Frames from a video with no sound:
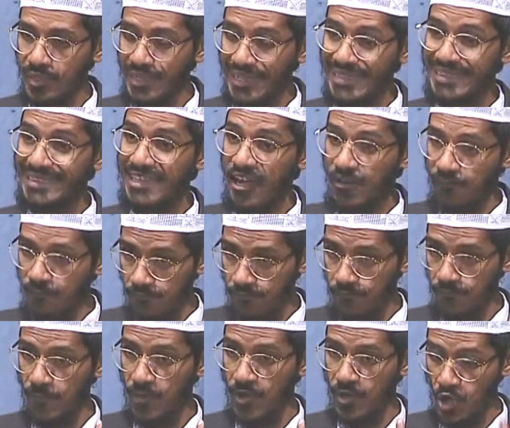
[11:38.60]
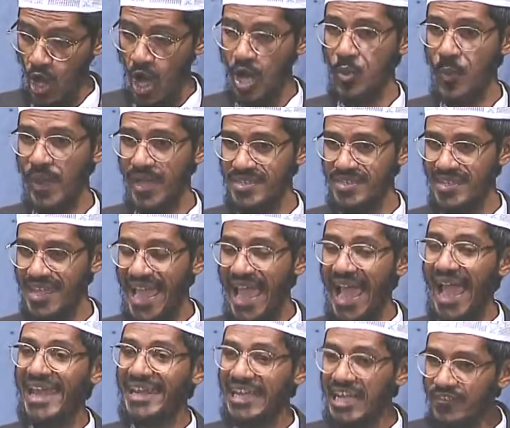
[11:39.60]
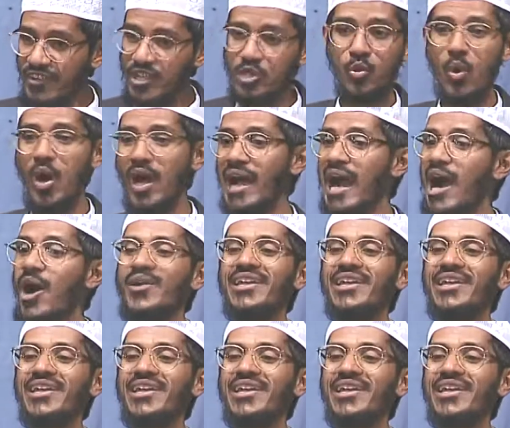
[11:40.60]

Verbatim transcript: the non-veg and give it to a cow, she